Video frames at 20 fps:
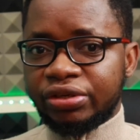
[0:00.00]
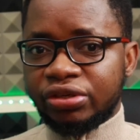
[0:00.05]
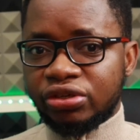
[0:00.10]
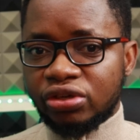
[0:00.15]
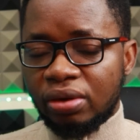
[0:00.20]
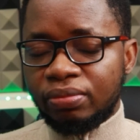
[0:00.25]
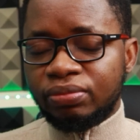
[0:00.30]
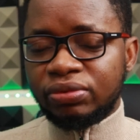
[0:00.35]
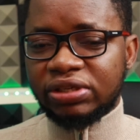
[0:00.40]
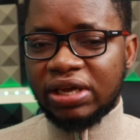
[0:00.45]

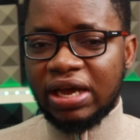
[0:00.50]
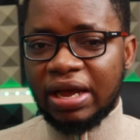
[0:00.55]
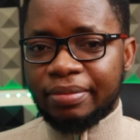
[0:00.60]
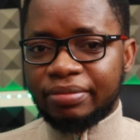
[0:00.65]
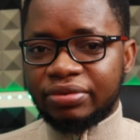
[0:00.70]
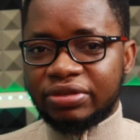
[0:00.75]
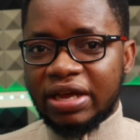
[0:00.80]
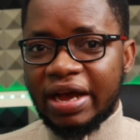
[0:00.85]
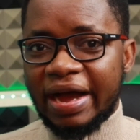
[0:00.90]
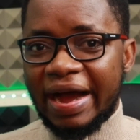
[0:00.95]

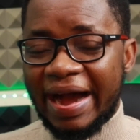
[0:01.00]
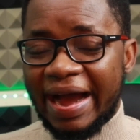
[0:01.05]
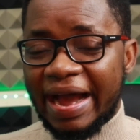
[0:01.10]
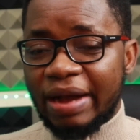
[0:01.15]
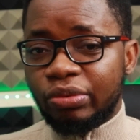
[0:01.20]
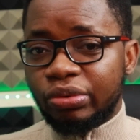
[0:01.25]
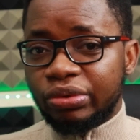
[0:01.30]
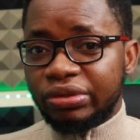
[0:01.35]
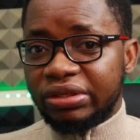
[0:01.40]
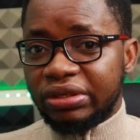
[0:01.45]
sometimes
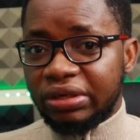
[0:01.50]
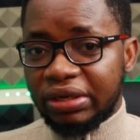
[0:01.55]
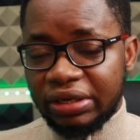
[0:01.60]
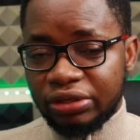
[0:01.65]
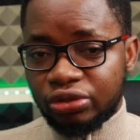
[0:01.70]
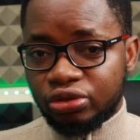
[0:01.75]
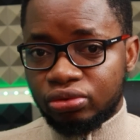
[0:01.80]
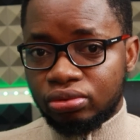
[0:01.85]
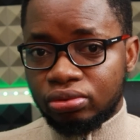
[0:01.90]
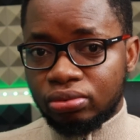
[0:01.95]
I will
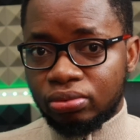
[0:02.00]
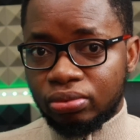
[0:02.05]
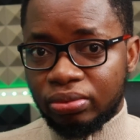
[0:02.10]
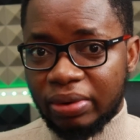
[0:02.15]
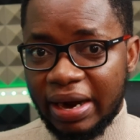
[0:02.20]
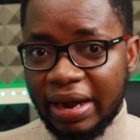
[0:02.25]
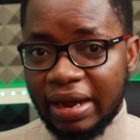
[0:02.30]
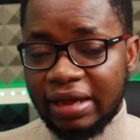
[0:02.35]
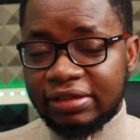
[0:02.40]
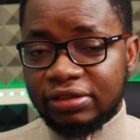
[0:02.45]
need to
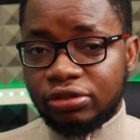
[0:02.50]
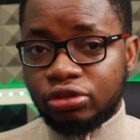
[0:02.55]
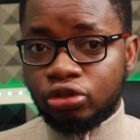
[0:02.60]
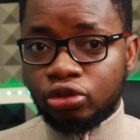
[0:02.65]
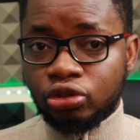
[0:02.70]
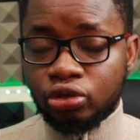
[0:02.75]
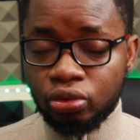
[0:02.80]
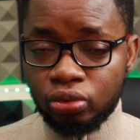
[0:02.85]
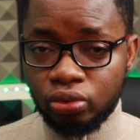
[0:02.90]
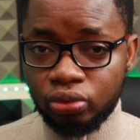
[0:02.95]
write
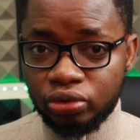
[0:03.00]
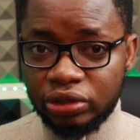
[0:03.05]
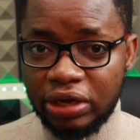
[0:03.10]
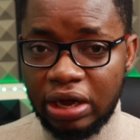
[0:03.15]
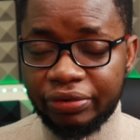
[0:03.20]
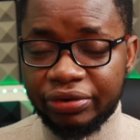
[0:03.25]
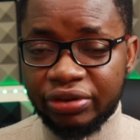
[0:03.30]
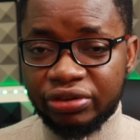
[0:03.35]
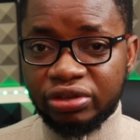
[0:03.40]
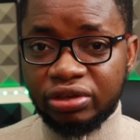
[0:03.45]
tools.
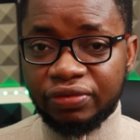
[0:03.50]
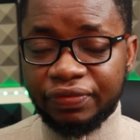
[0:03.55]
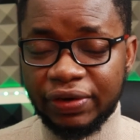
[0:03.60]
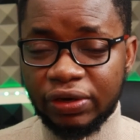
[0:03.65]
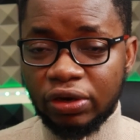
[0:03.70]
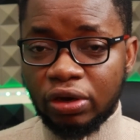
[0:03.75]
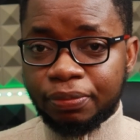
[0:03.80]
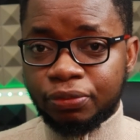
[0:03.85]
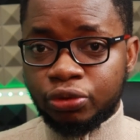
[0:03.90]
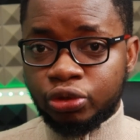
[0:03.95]
I'll need to
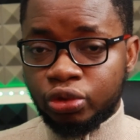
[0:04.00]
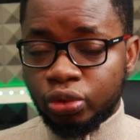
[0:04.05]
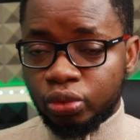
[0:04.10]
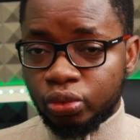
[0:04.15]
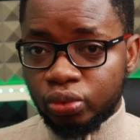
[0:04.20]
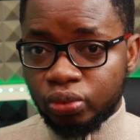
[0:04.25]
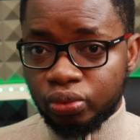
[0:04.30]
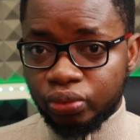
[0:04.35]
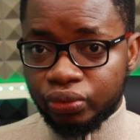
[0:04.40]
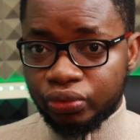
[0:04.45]
develop
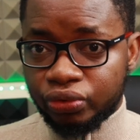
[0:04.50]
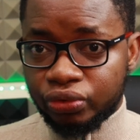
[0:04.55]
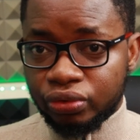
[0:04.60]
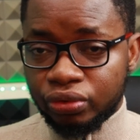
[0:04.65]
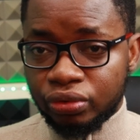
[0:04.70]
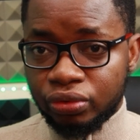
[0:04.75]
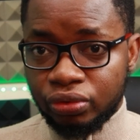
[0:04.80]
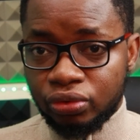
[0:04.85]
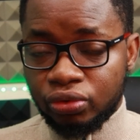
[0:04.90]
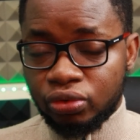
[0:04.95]

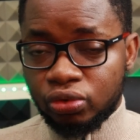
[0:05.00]
tools